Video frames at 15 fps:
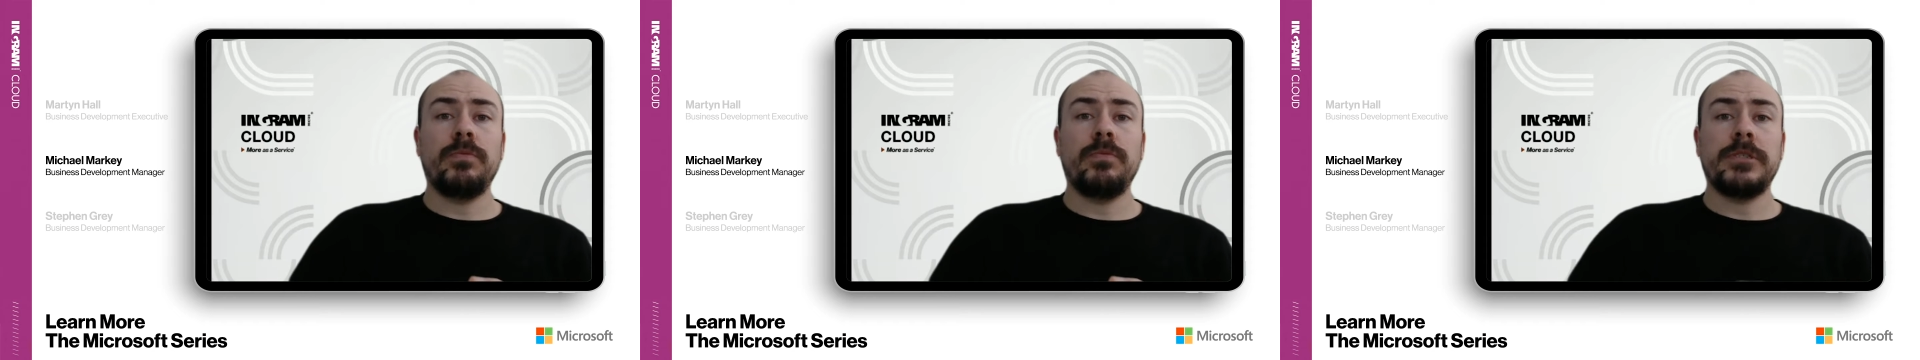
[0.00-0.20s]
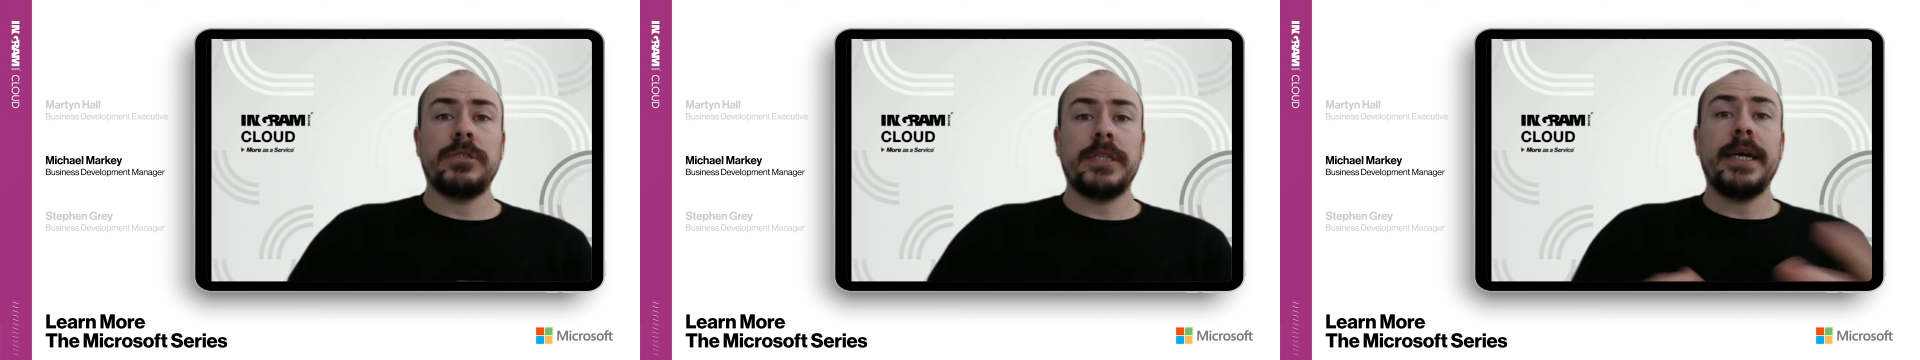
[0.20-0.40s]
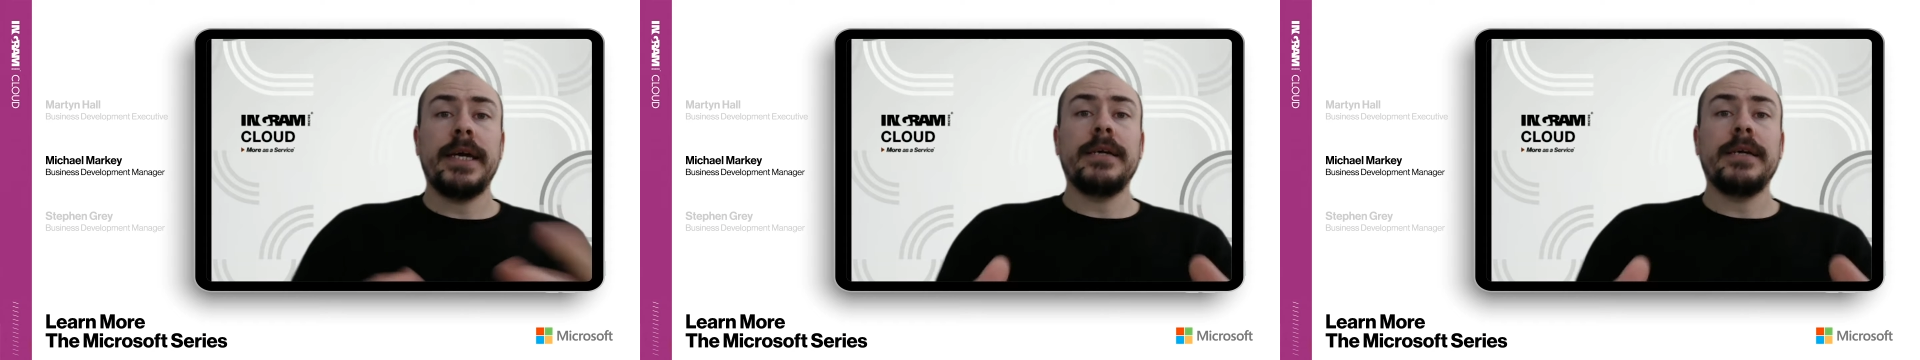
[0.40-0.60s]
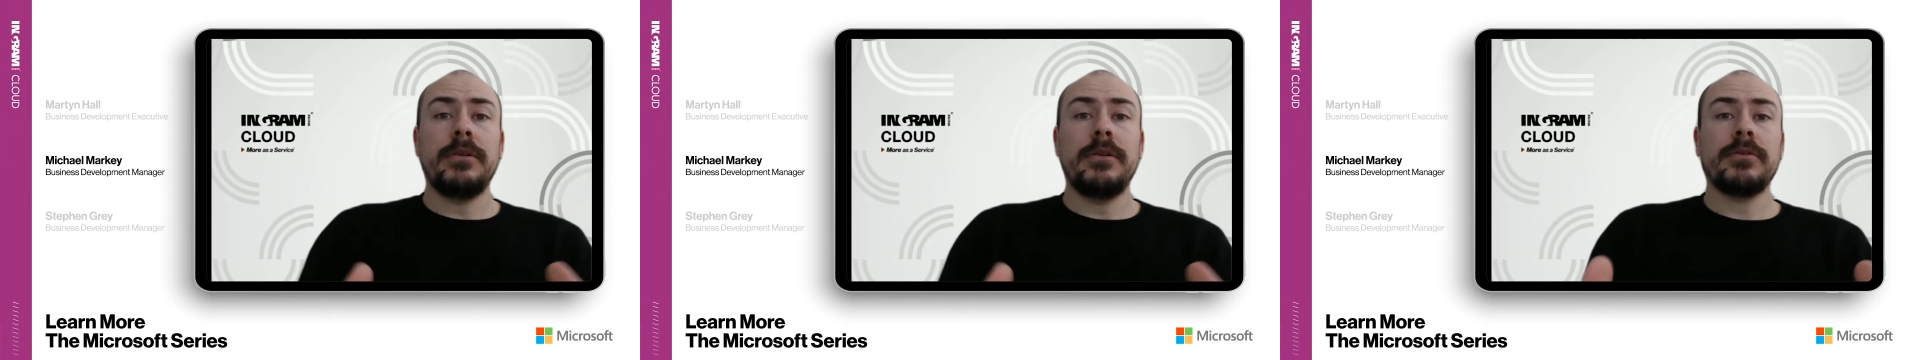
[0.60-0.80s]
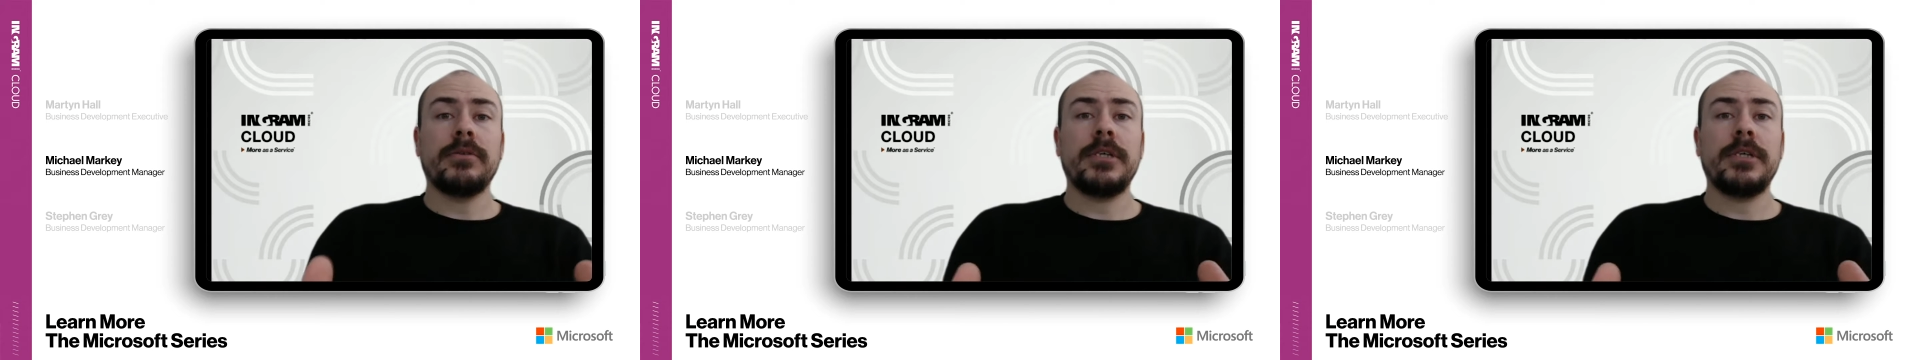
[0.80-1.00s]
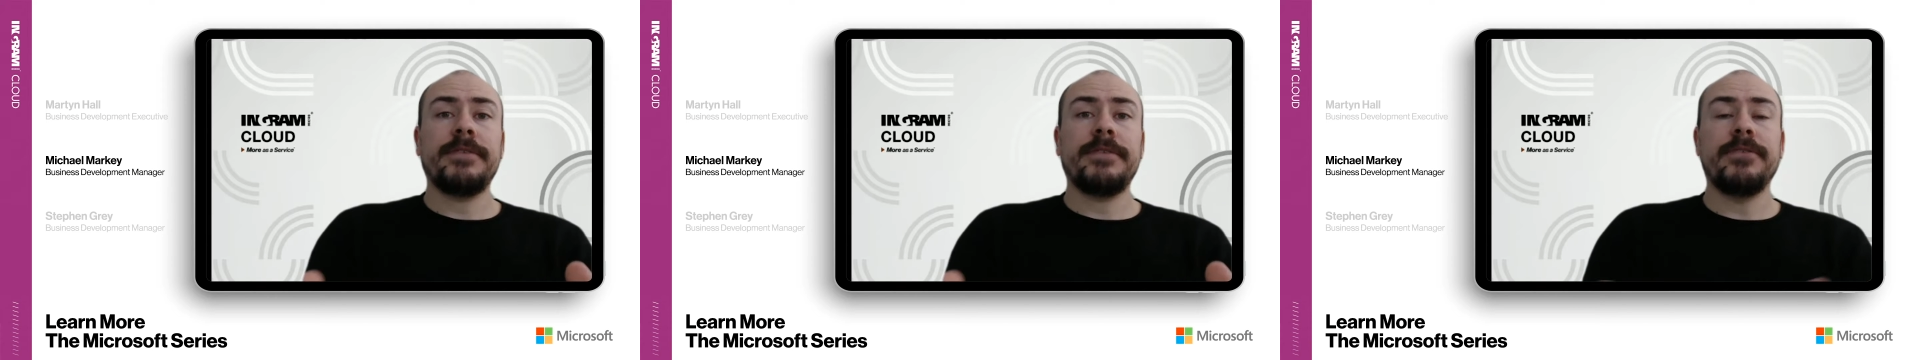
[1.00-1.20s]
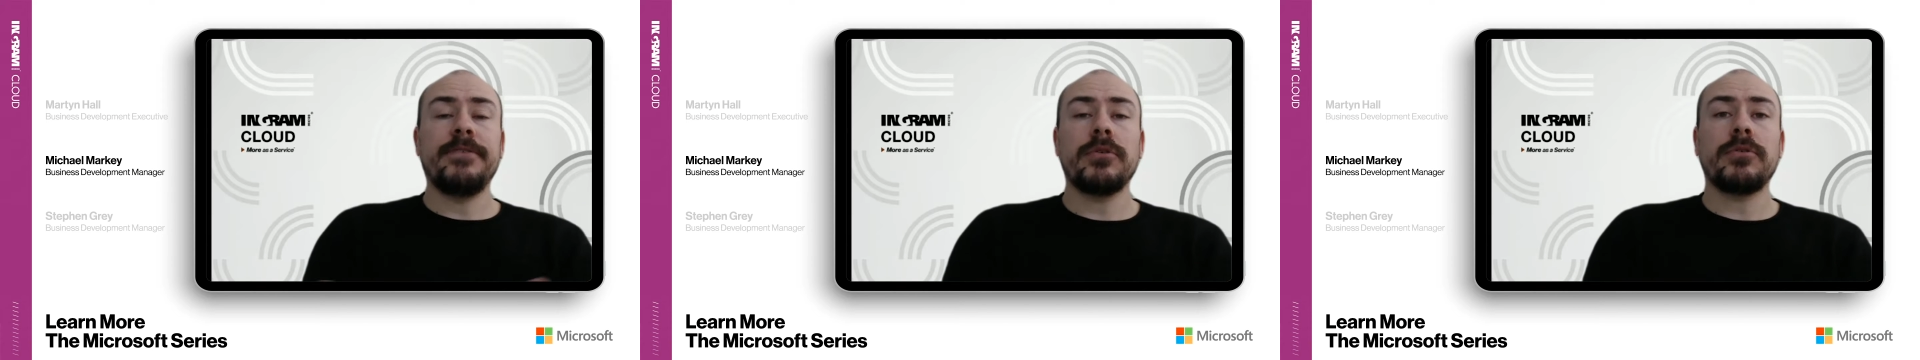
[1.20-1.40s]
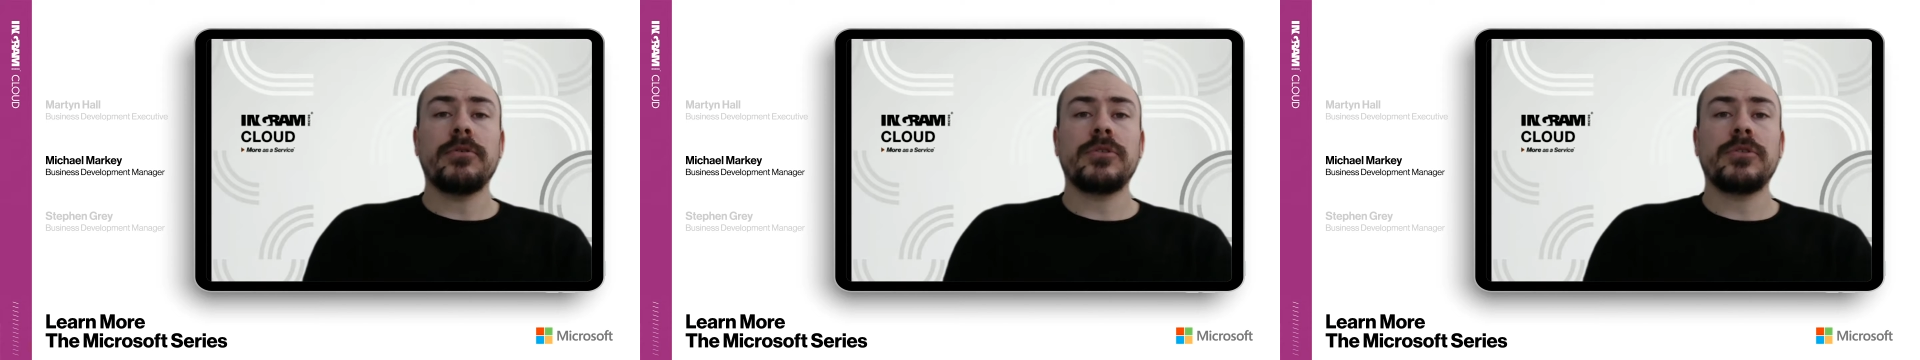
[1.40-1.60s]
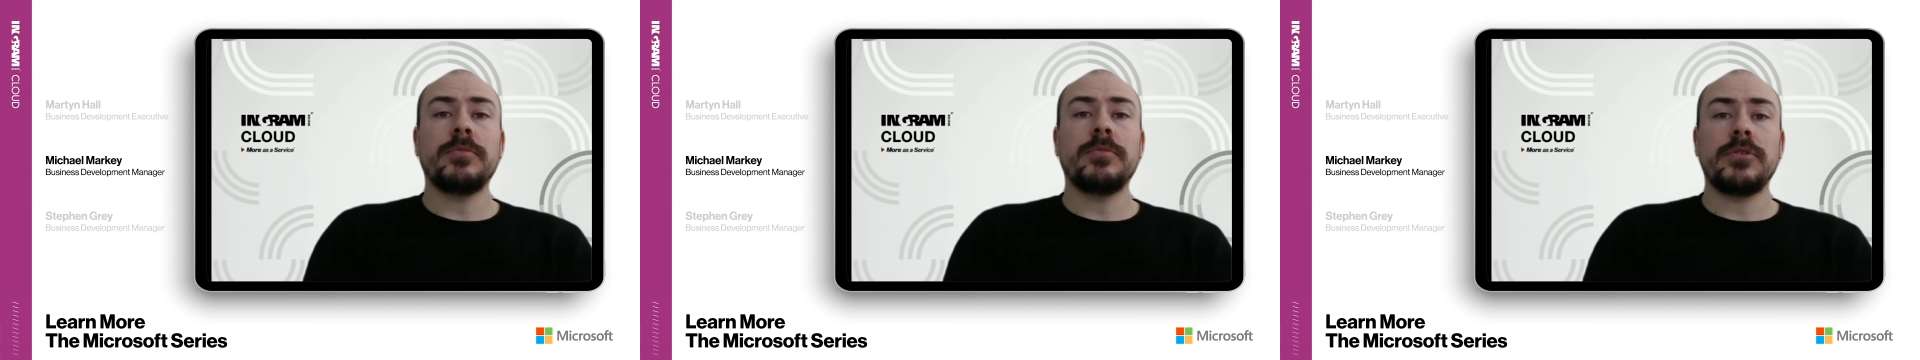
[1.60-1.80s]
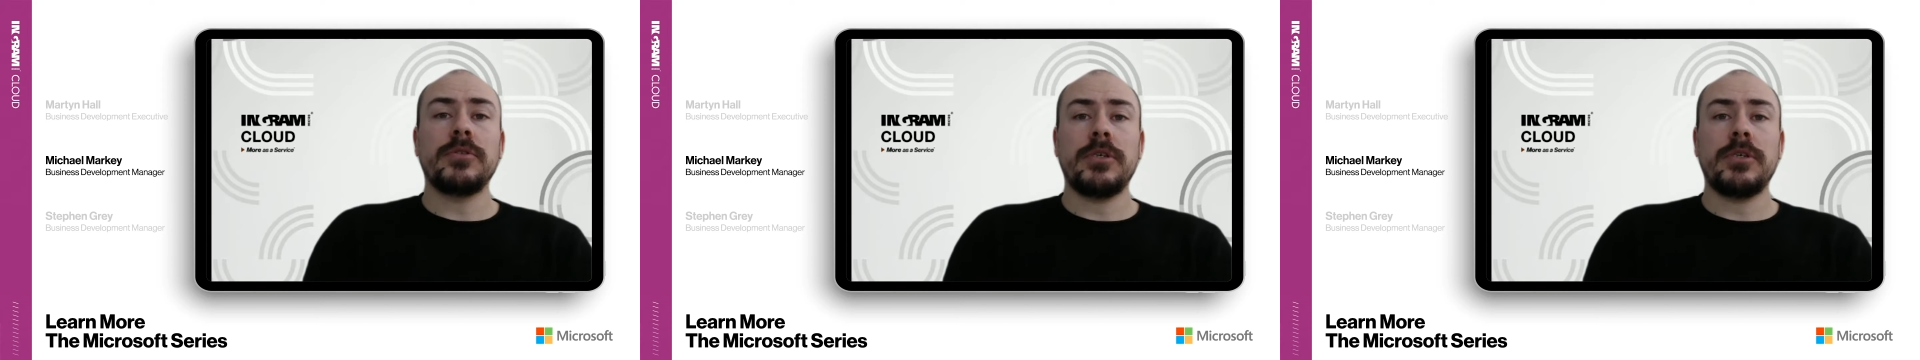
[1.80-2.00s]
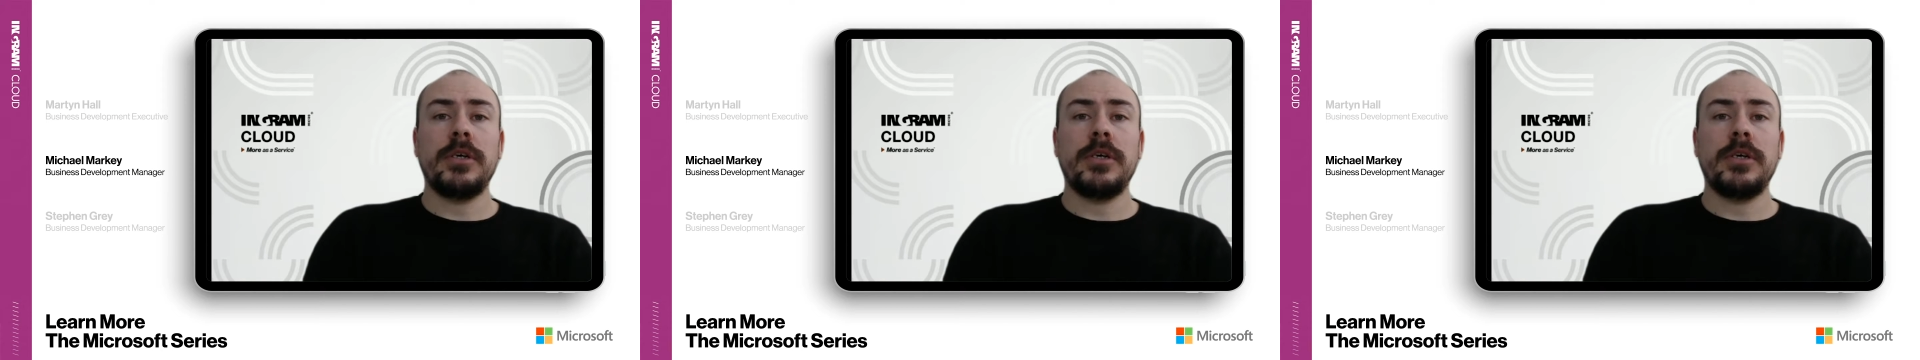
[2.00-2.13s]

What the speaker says: today looks like for your customers,